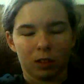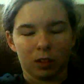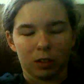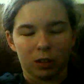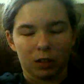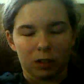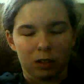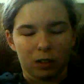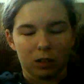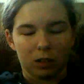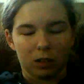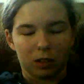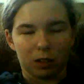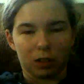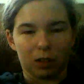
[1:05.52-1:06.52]
um
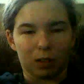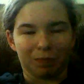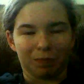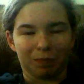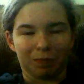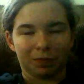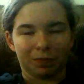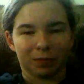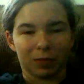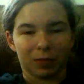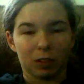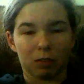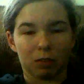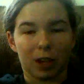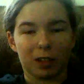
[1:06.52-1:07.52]
or not
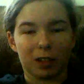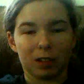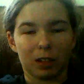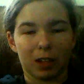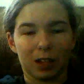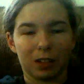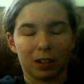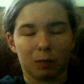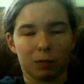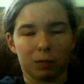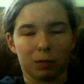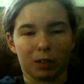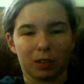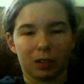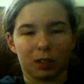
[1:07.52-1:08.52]
lately but
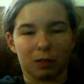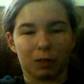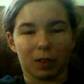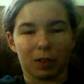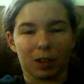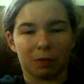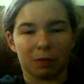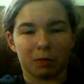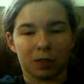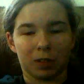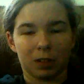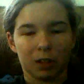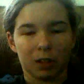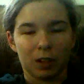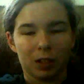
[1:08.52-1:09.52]
sometimes
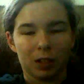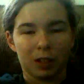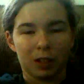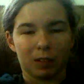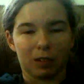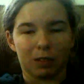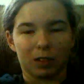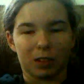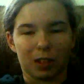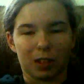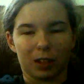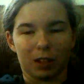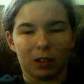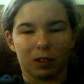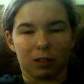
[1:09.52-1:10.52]
I think oh and
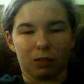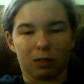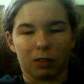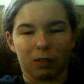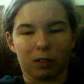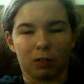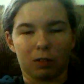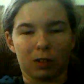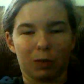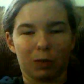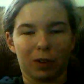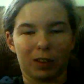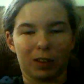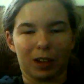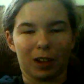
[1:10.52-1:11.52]
only one that
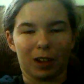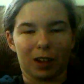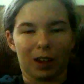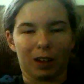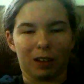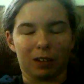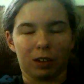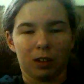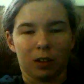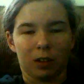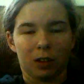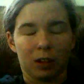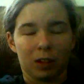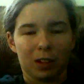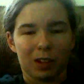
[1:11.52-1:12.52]
had
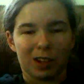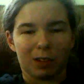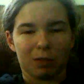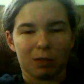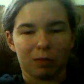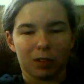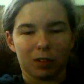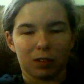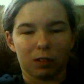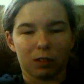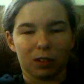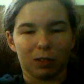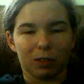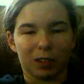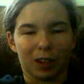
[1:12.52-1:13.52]
and only one that
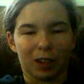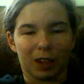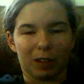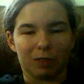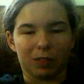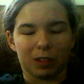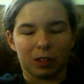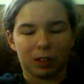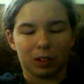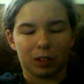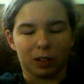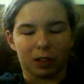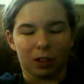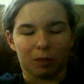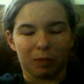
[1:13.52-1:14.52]
has um,
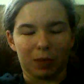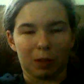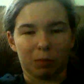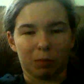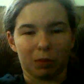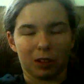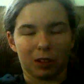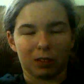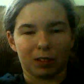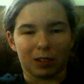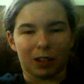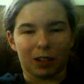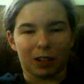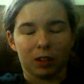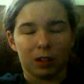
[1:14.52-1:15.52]
epilepsy
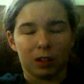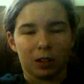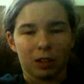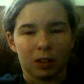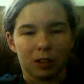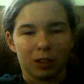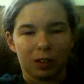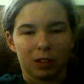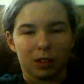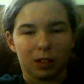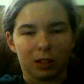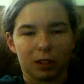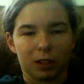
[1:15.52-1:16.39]
um